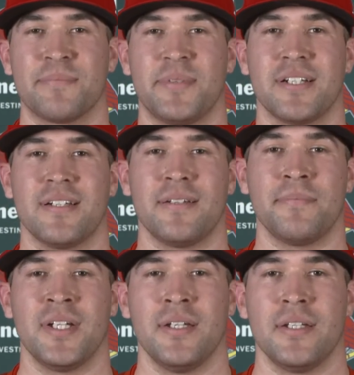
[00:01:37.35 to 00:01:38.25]
But
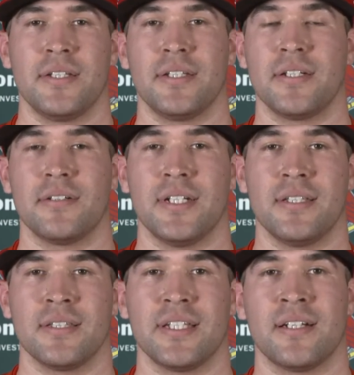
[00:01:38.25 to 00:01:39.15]
um, you know,
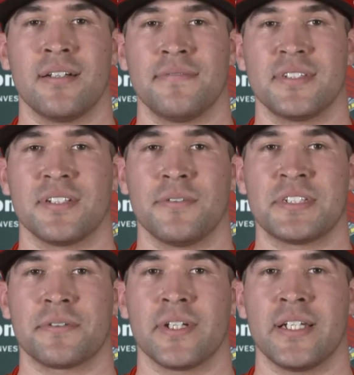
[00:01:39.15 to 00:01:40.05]
hitting leadoff is
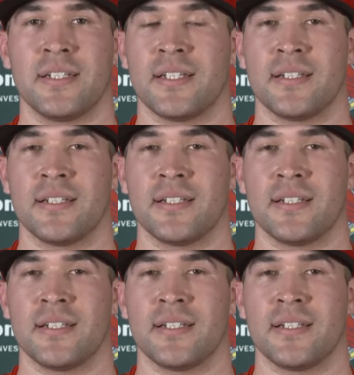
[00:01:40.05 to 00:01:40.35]
always great.